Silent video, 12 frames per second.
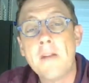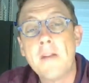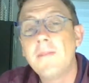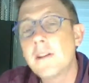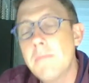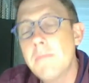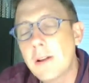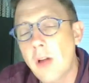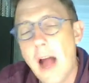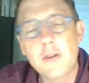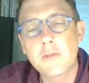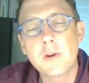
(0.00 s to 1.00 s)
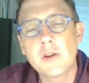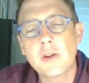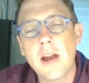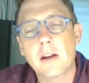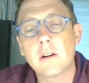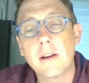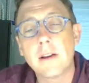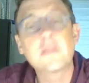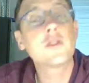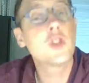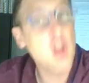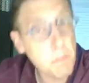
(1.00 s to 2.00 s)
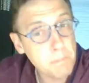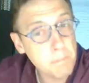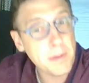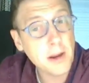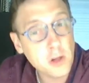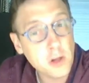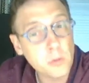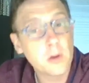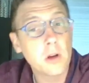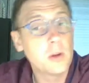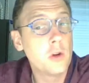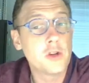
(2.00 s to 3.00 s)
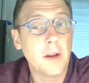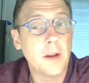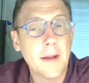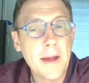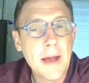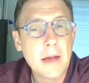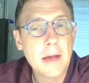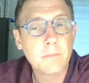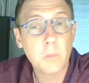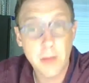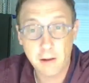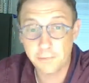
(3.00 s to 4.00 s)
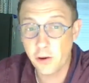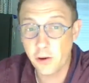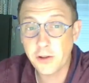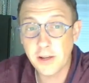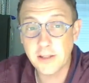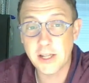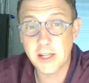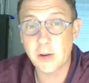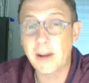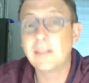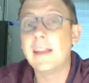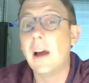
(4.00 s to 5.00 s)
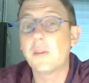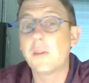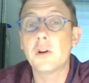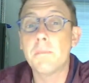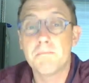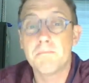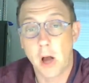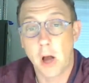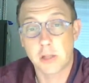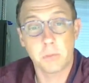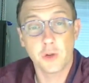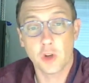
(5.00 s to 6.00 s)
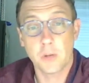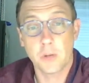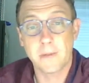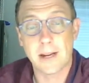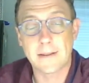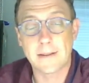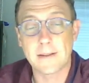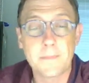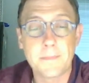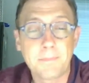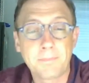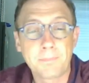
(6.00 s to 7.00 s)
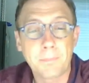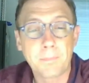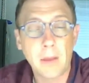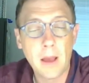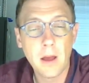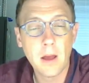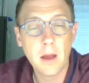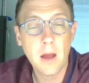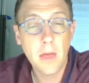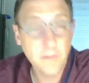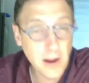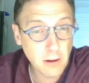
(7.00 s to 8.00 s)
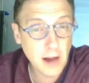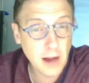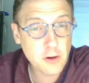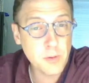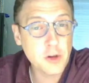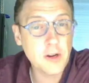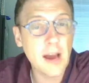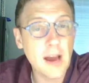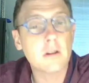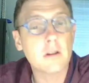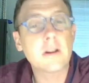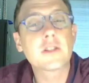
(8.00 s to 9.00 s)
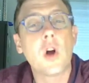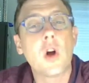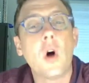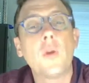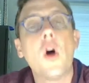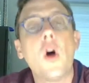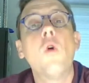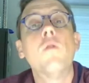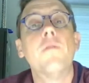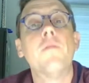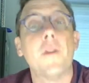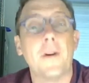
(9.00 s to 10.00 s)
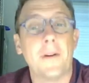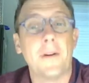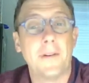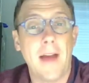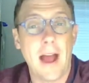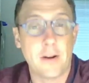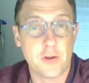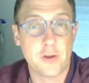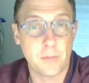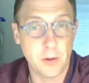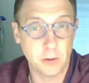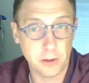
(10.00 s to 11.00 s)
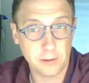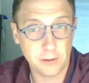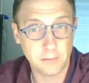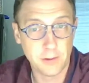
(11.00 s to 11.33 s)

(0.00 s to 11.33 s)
Fundamental attribution error is jumping to a conclusion without first considering the other possible circumstances. The final attribution error is called overattribution.